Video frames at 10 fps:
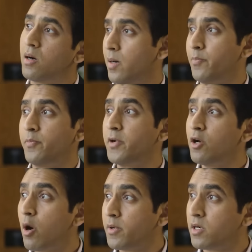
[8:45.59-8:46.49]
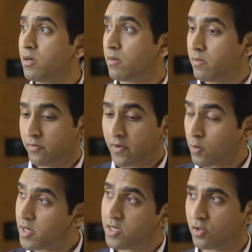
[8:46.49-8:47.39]
a predominant
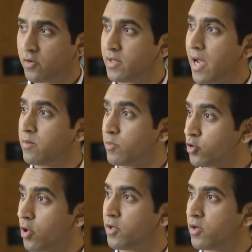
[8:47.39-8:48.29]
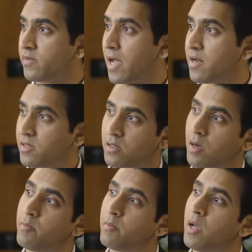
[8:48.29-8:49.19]
foundation of that, majority of that has
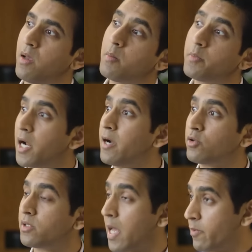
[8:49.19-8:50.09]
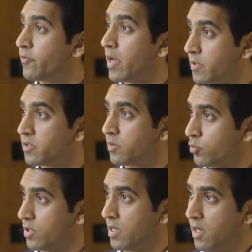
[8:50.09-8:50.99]
come prior to the time of Prime Minister
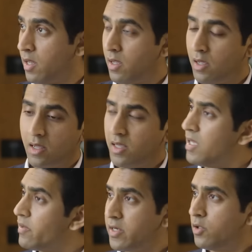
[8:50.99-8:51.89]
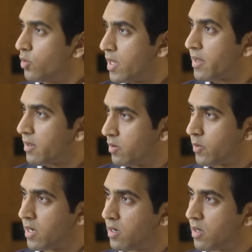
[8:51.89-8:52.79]
Modi. Even today,
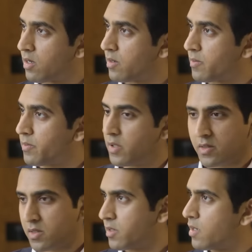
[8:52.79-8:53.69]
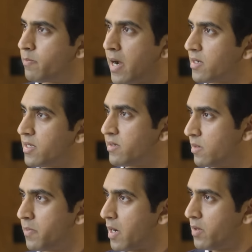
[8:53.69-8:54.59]
when a certain party is
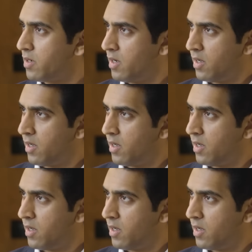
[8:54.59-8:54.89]
in power,